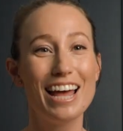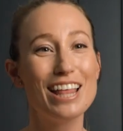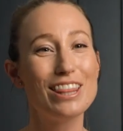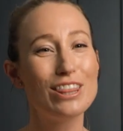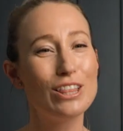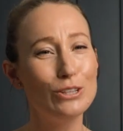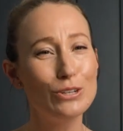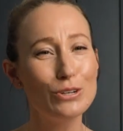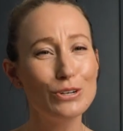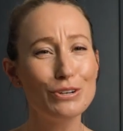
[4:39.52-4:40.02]

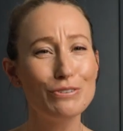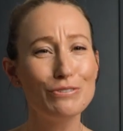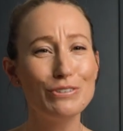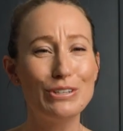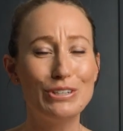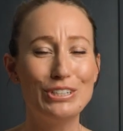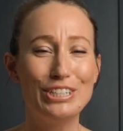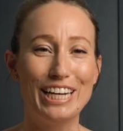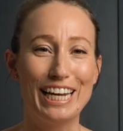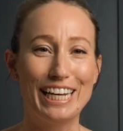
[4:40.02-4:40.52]
The look of
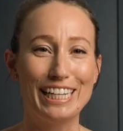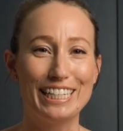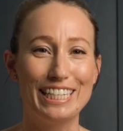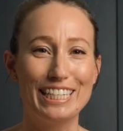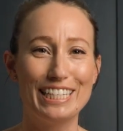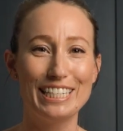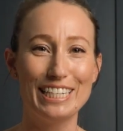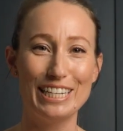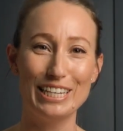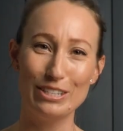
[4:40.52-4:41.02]
your
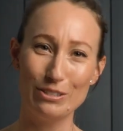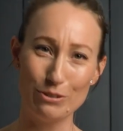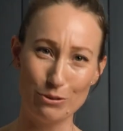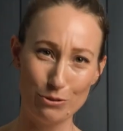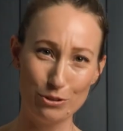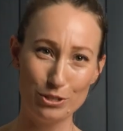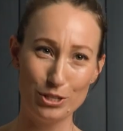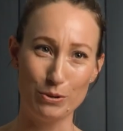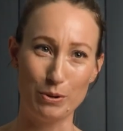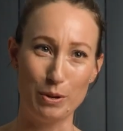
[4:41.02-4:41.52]
checklist is
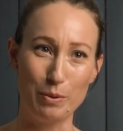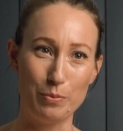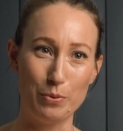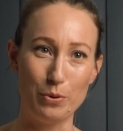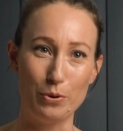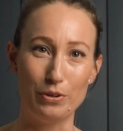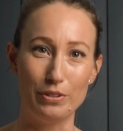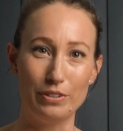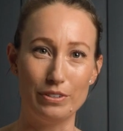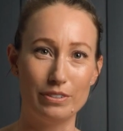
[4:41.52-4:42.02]
also
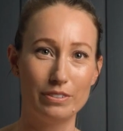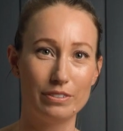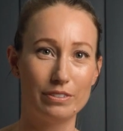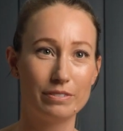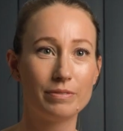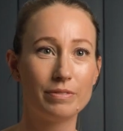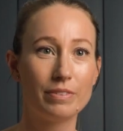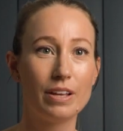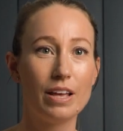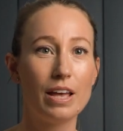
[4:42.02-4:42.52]
important.
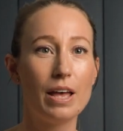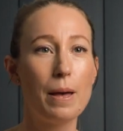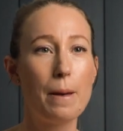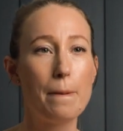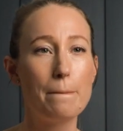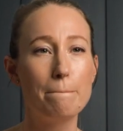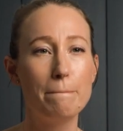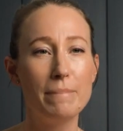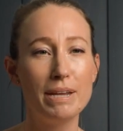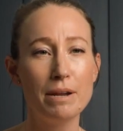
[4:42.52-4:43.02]

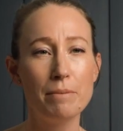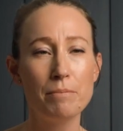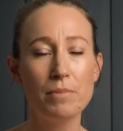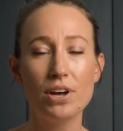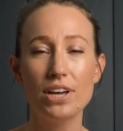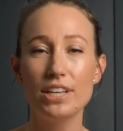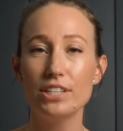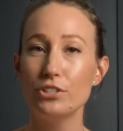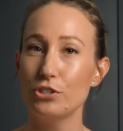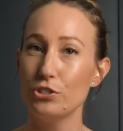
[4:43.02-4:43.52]

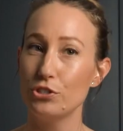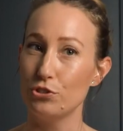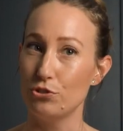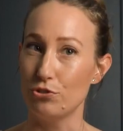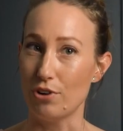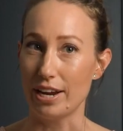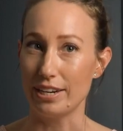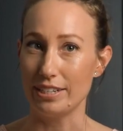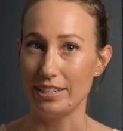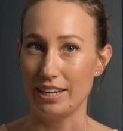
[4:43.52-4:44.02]
Minimize
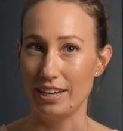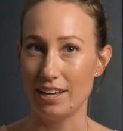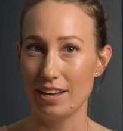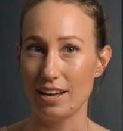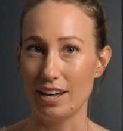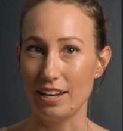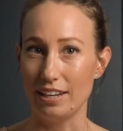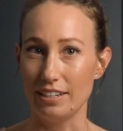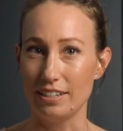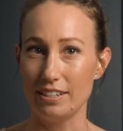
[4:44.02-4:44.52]
distracting
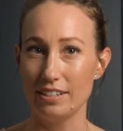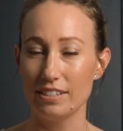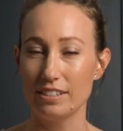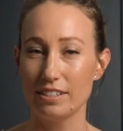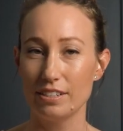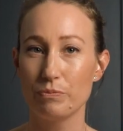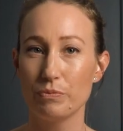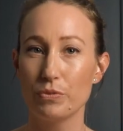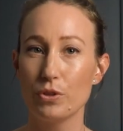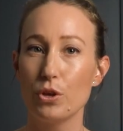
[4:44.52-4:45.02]
colours,
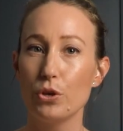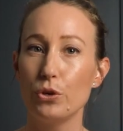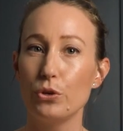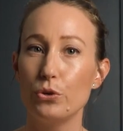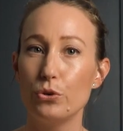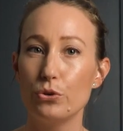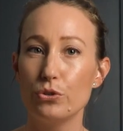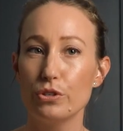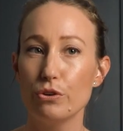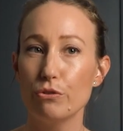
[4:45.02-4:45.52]

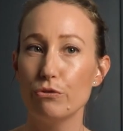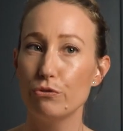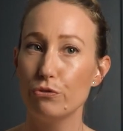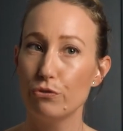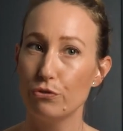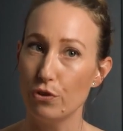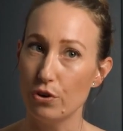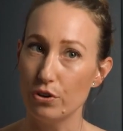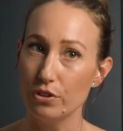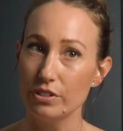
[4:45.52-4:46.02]
use a
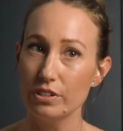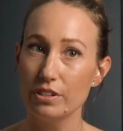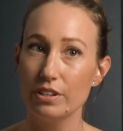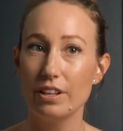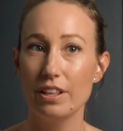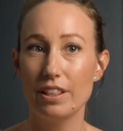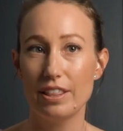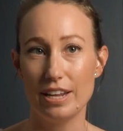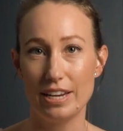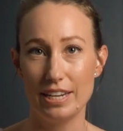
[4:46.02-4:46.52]
font
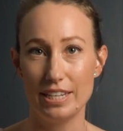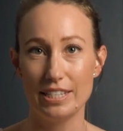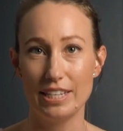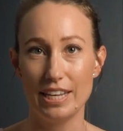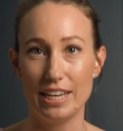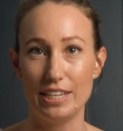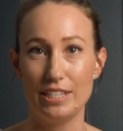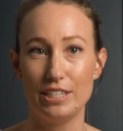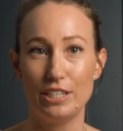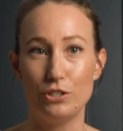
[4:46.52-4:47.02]
that is
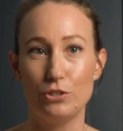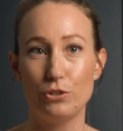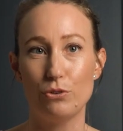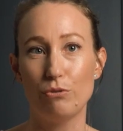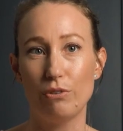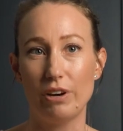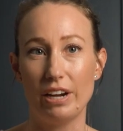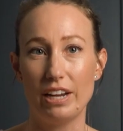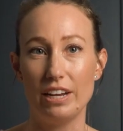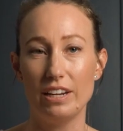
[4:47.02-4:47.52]
easy to
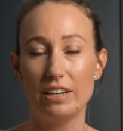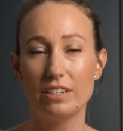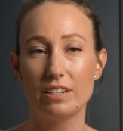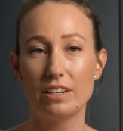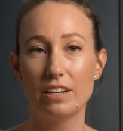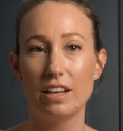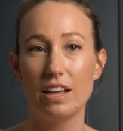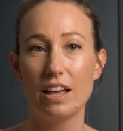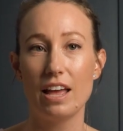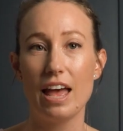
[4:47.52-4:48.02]
read,
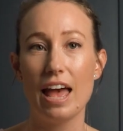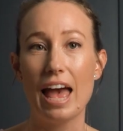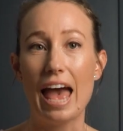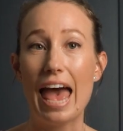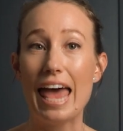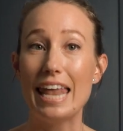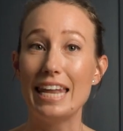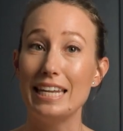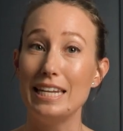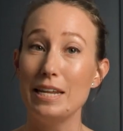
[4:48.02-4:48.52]

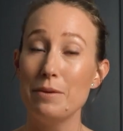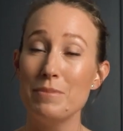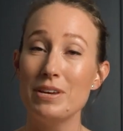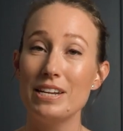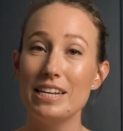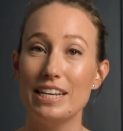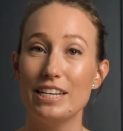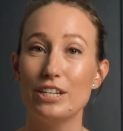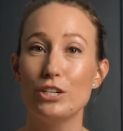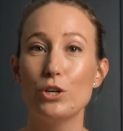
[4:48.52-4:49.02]
and limit
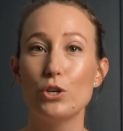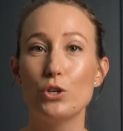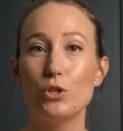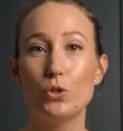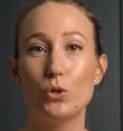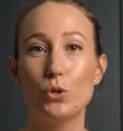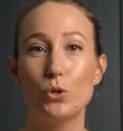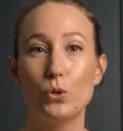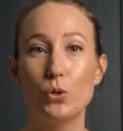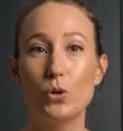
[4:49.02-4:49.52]
it
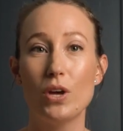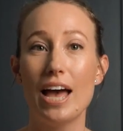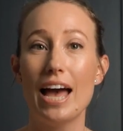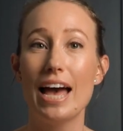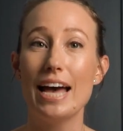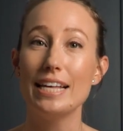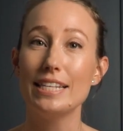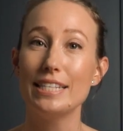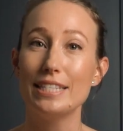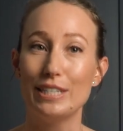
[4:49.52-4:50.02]
to
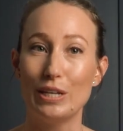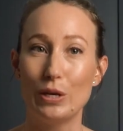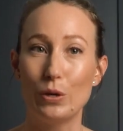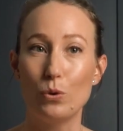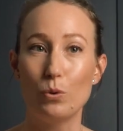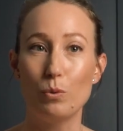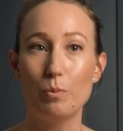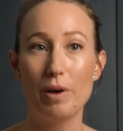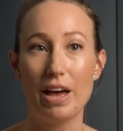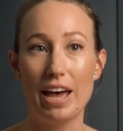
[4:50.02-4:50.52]
a
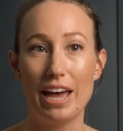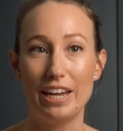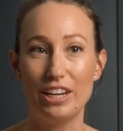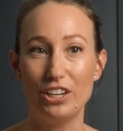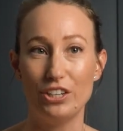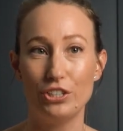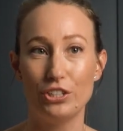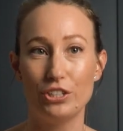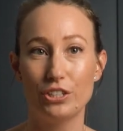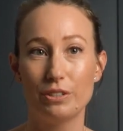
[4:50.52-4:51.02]
single
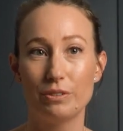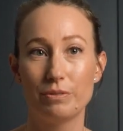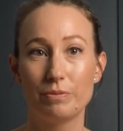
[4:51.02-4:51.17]
page.